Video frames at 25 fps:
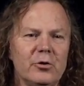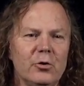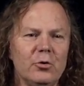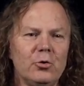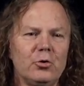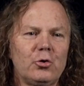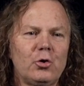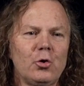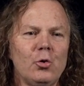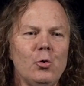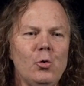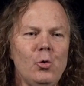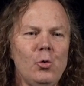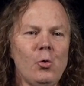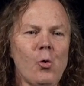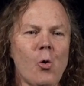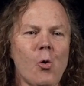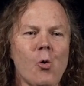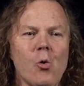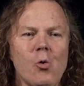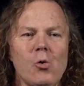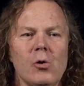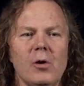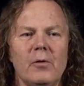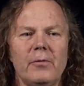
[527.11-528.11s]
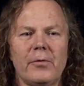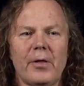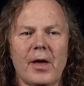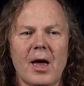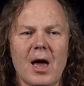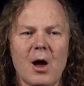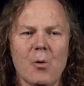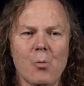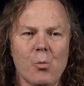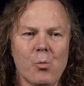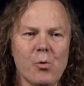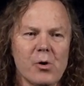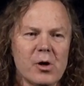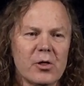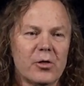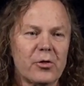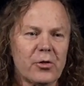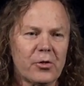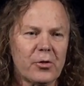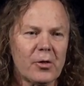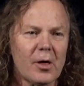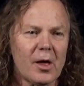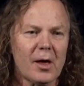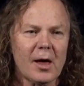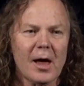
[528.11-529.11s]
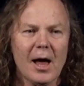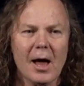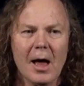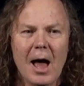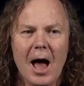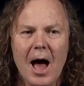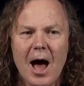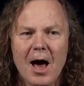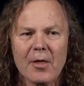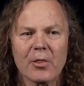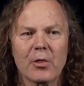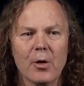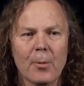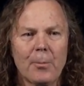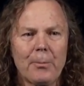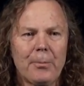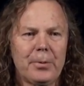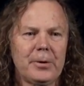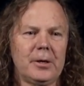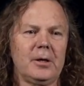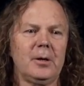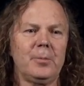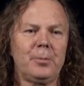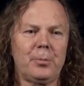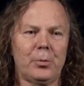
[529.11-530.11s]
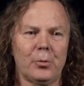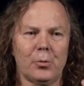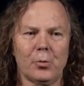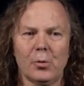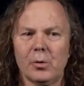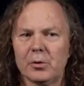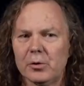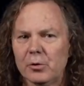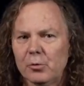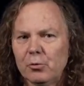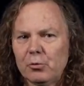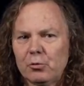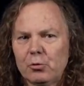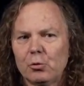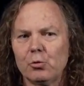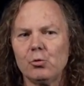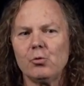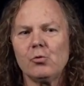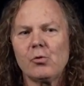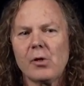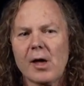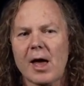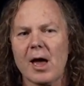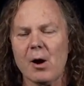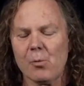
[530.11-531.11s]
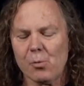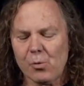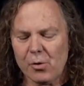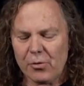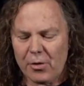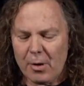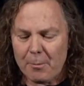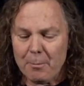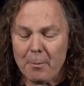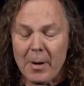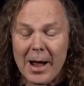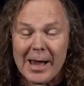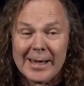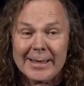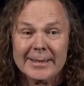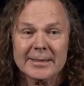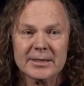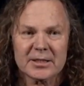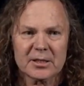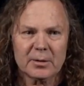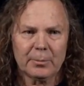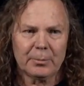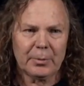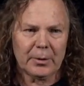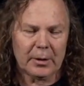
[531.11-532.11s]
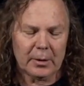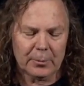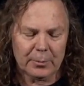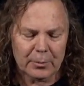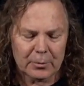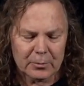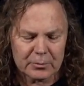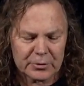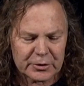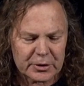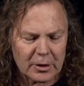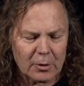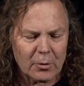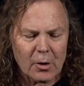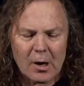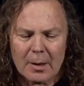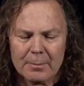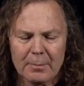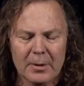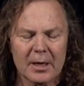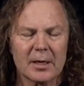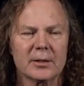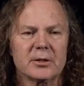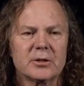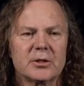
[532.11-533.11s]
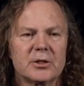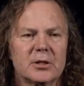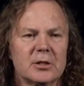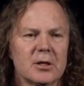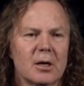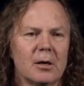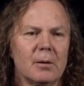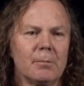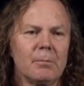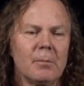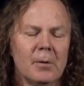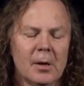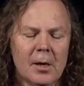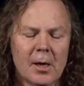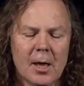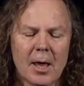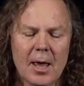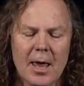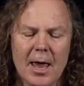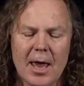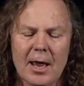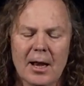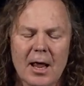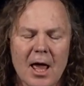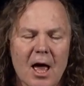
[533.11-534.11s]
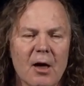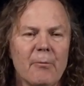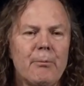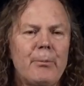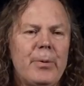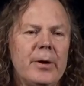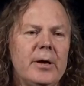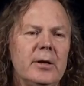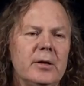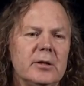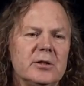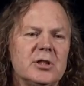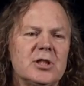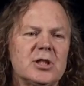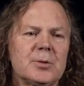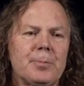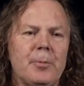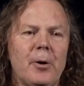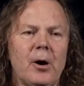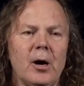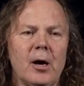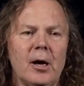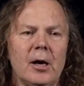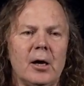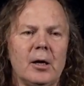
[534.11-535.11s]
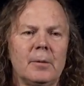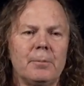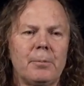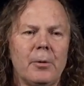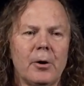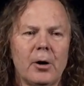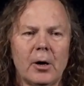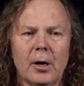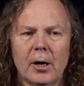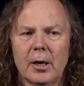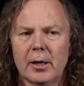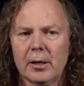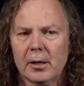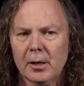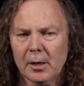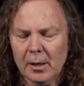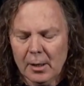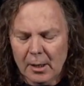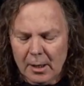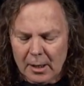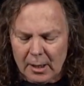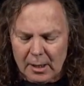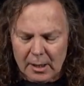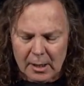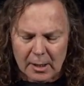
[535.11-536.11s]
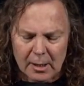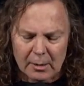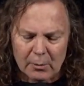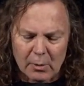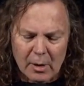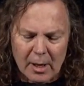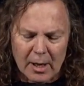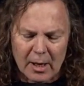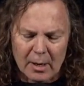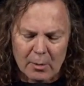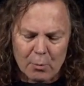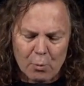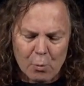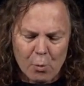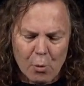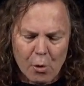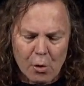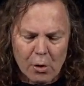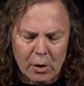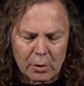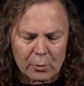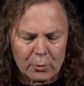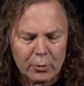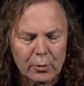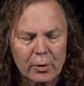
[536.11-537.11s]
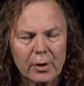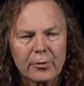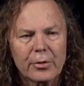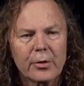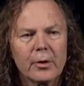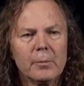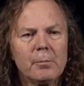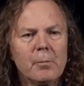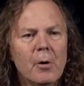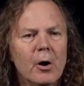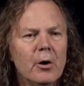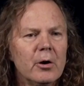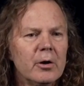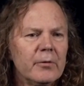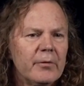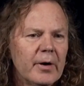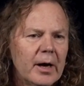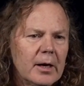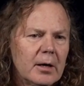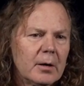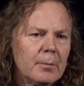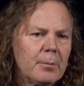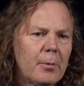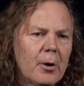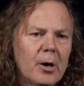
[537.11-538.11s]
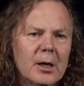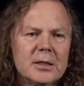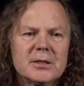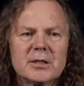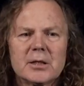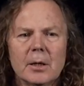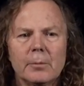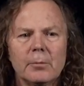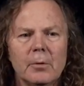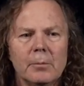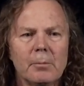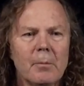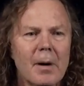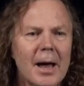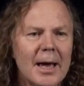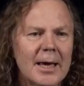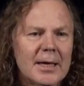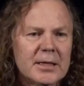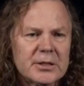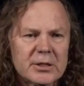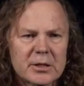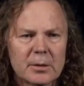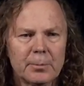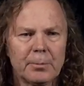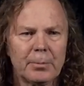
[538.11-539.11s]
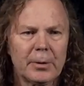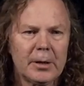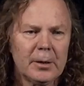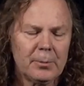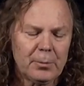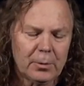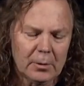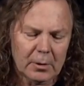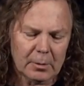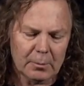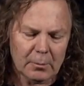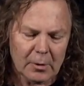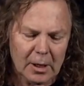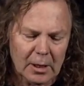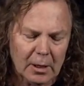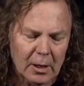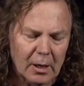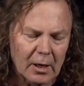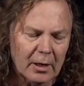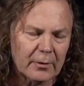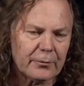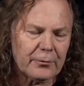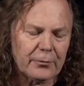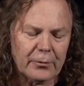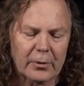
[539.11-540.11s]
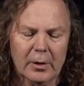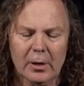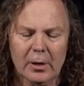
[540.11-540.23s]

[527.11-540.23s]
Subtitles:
You do all of that with other people. You do that with amazing people. So I met some and have been inspired by and worked with and motivated by some amazing people in my life.